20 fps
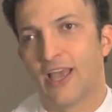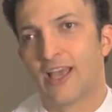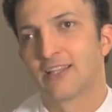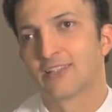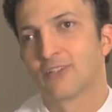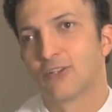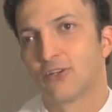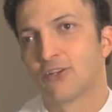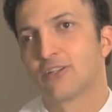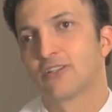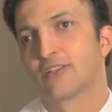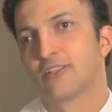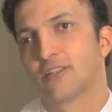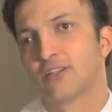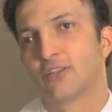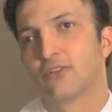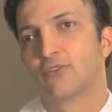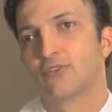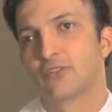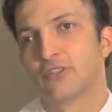as long as
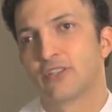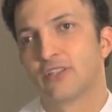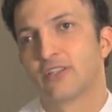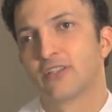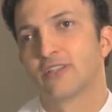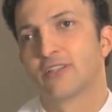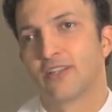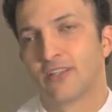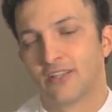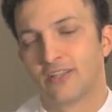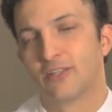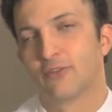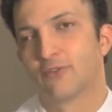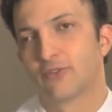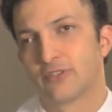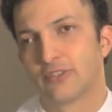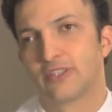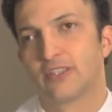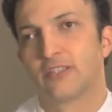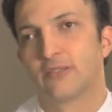they're using it. They
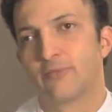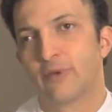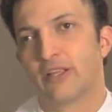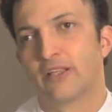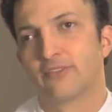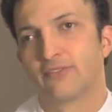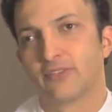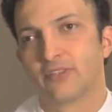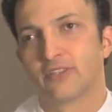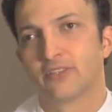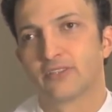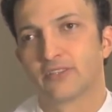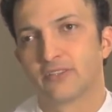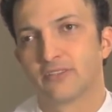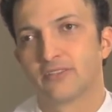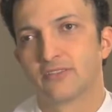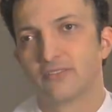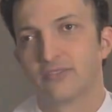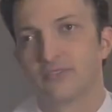will see the benefits.